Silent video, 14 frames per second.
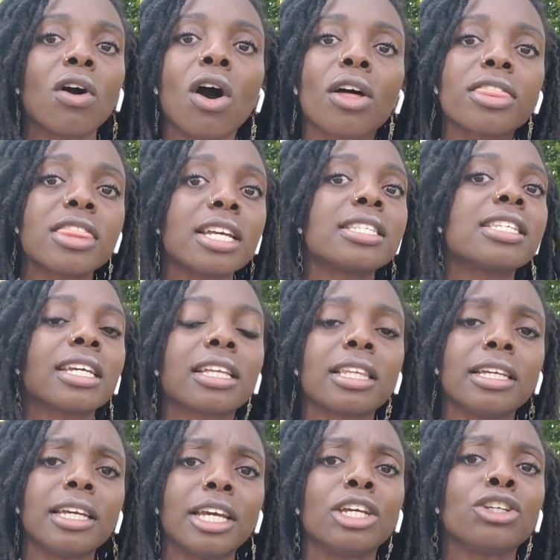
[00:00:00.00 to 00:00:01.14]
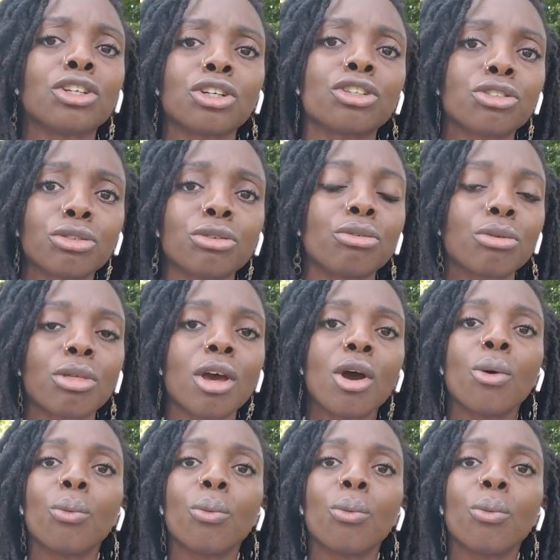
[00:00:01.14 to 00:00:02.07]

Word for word: authentically in your truth,